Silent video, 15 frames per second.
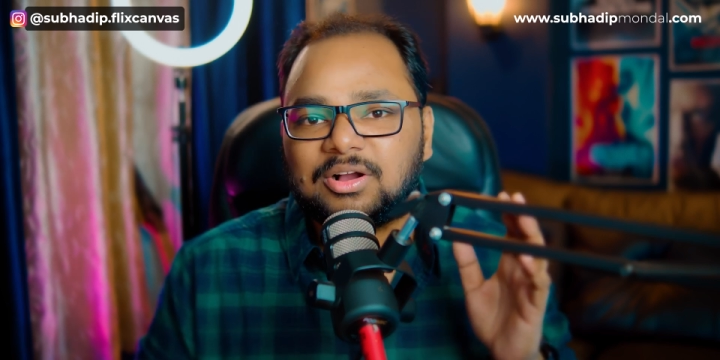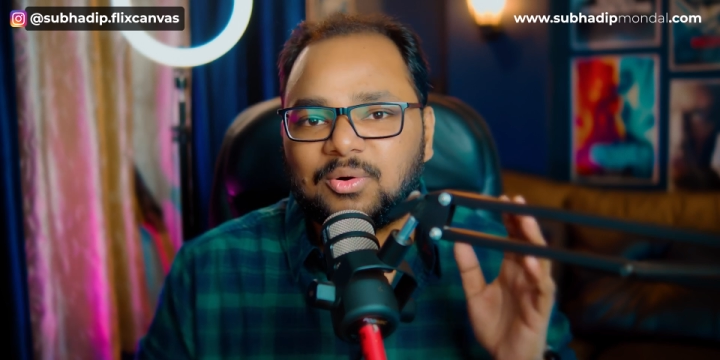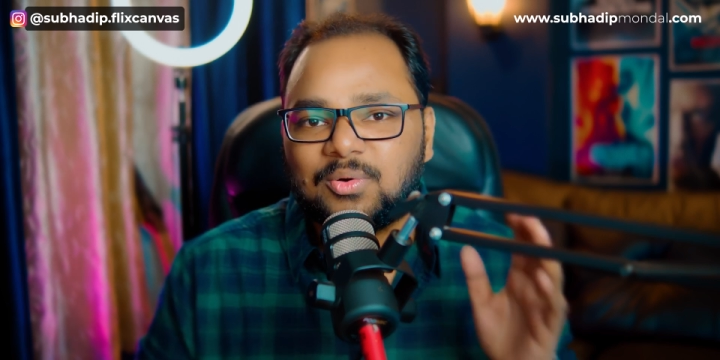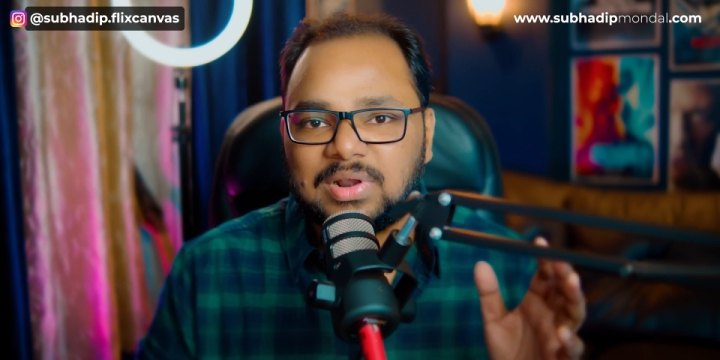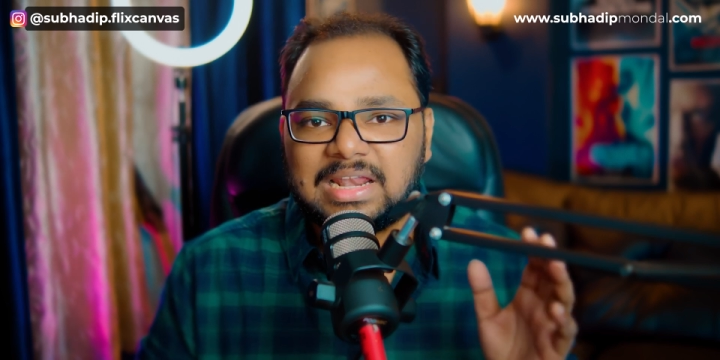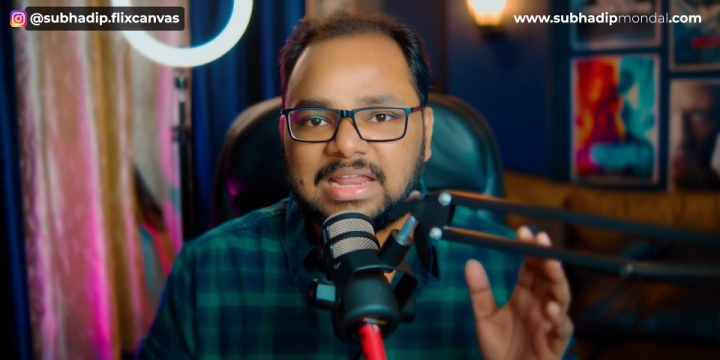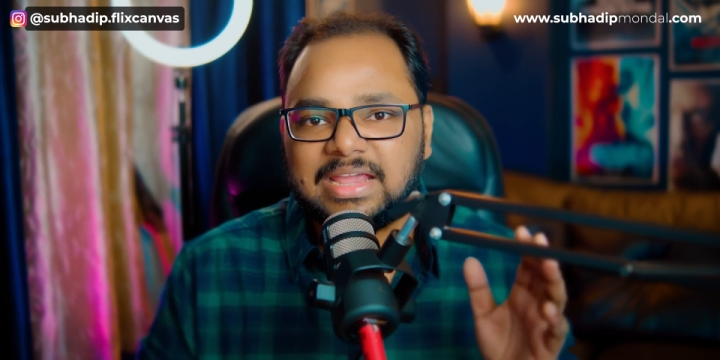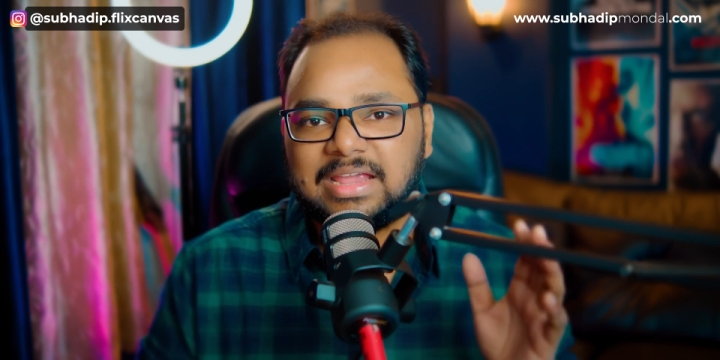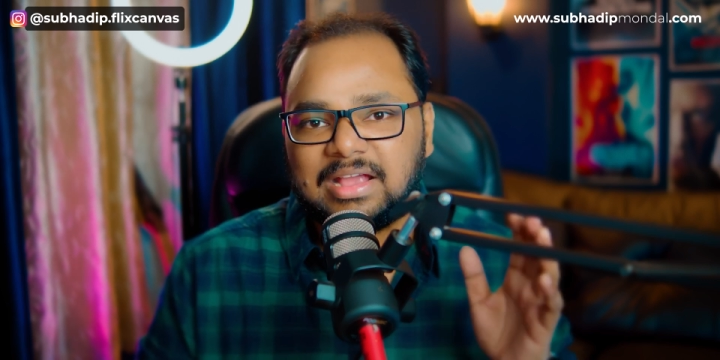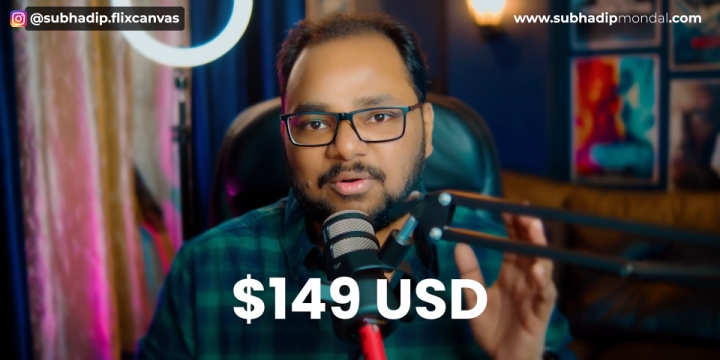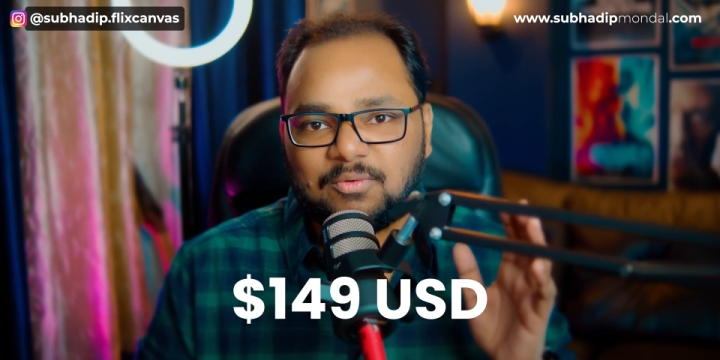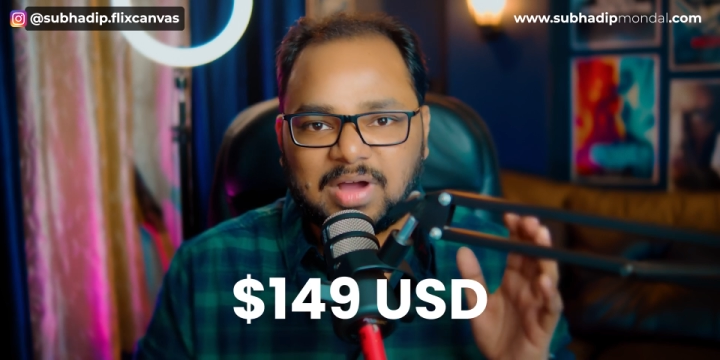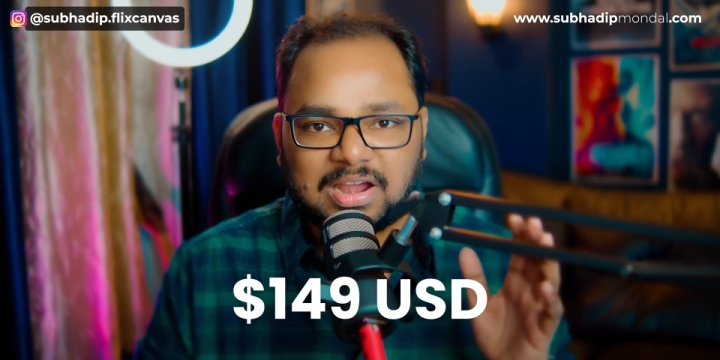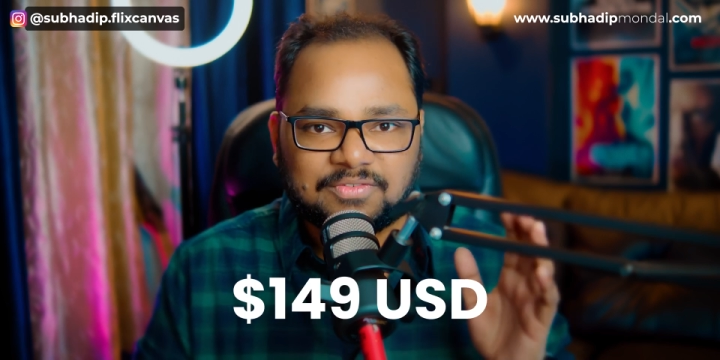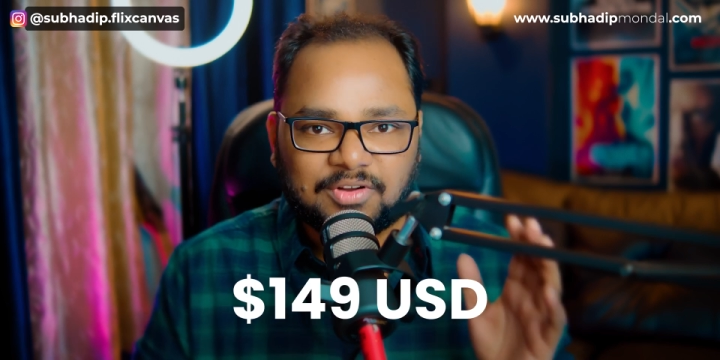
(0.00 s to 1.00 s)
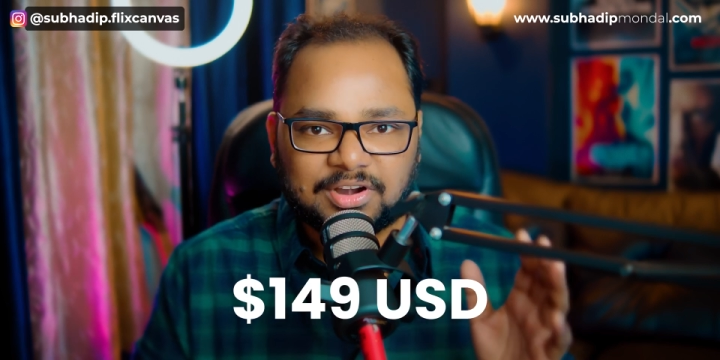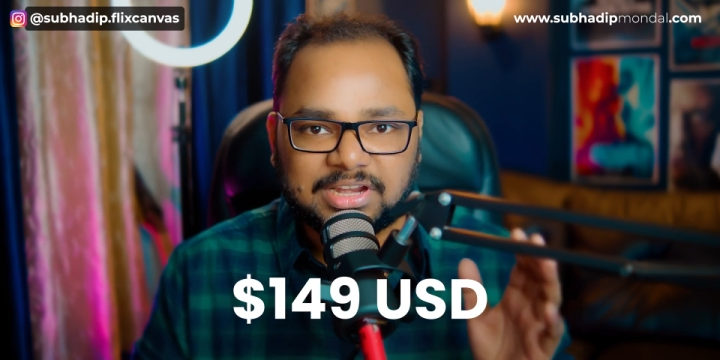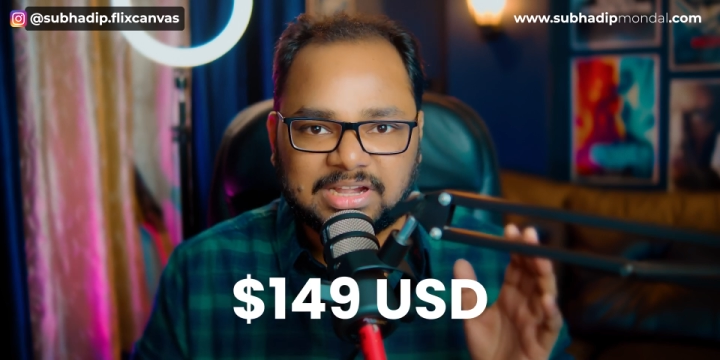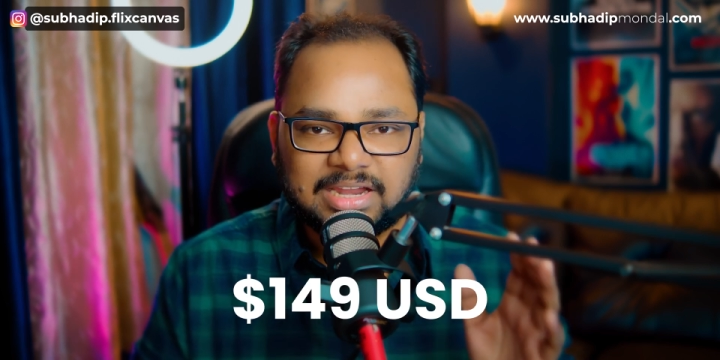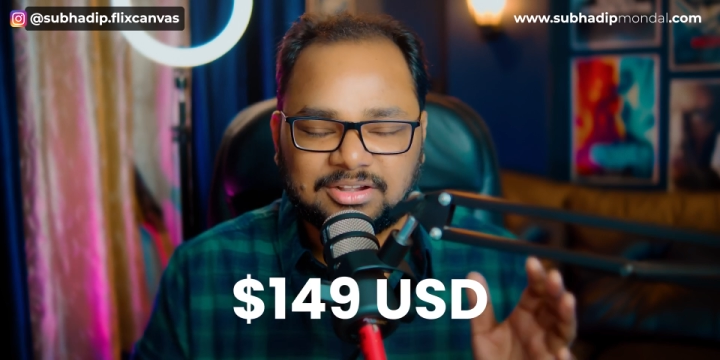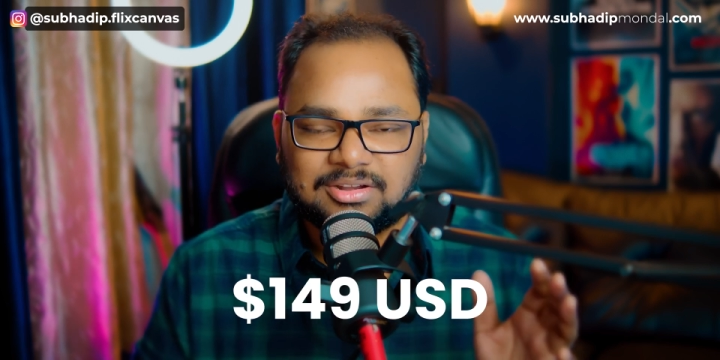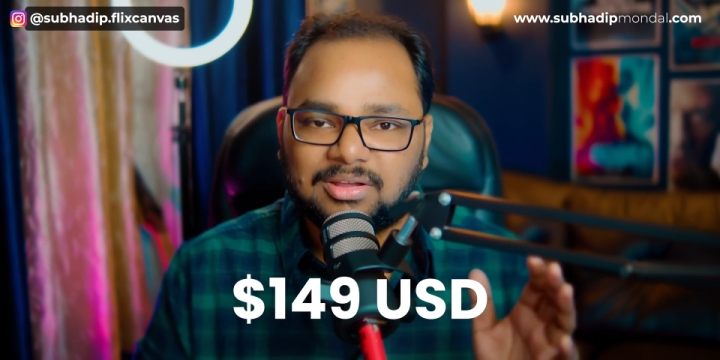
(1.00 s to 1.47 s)
only
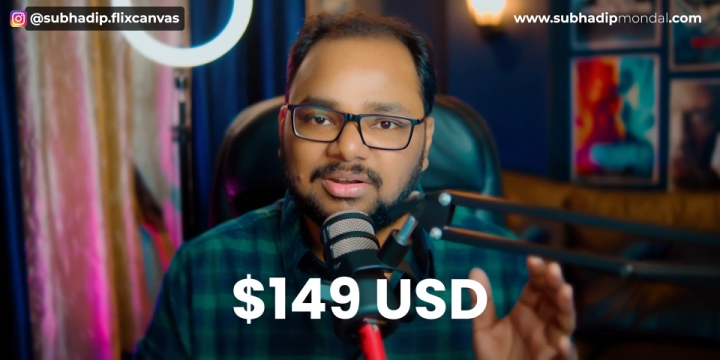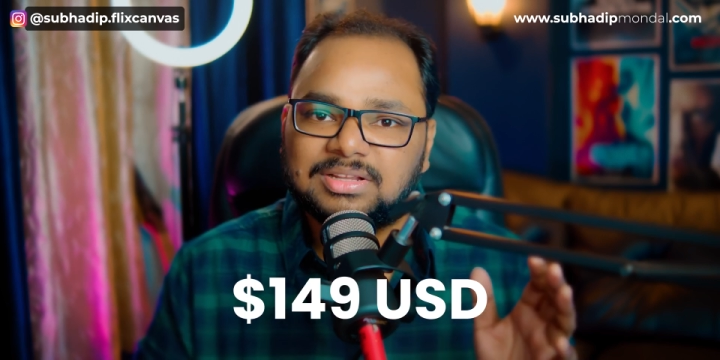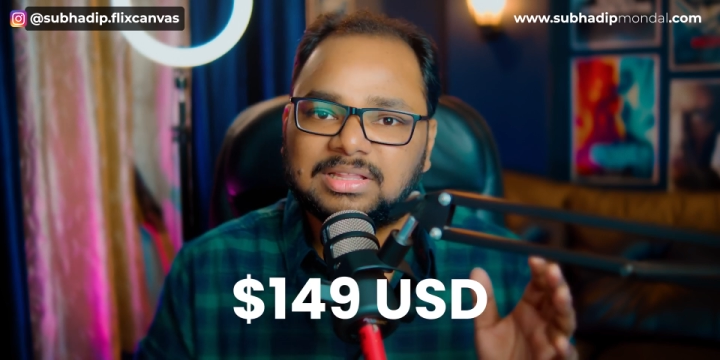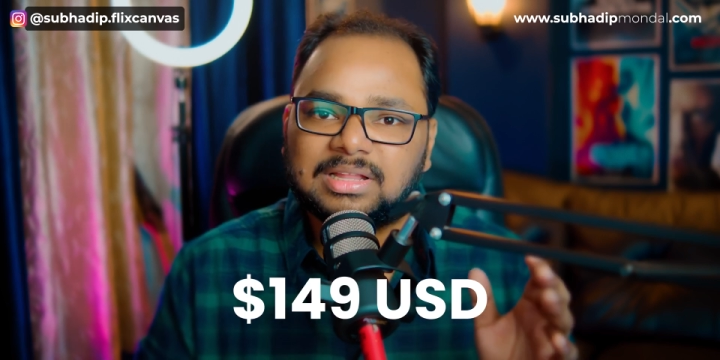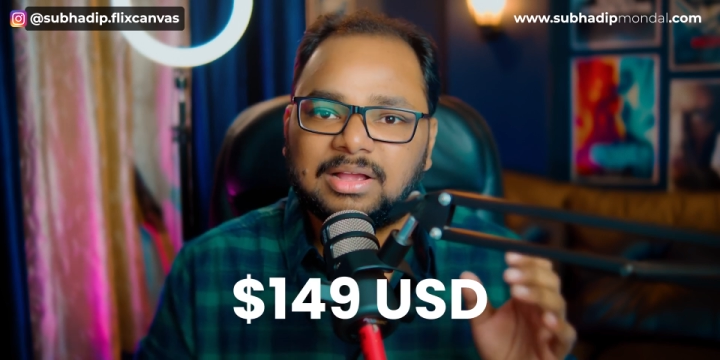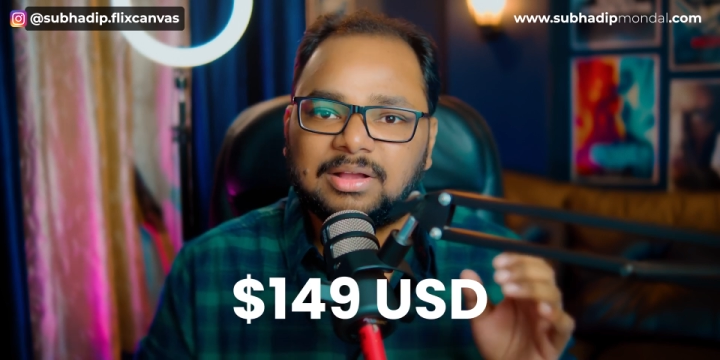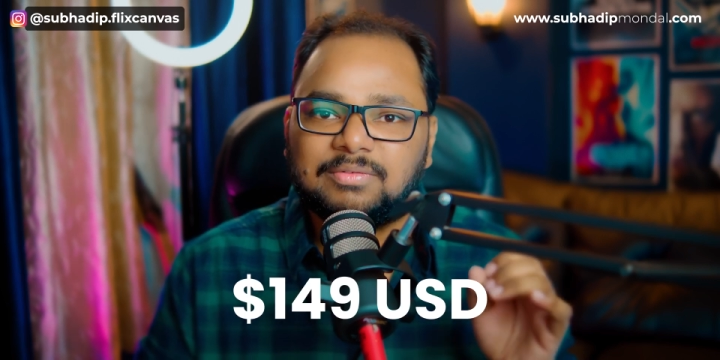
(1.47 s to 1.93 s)
$149,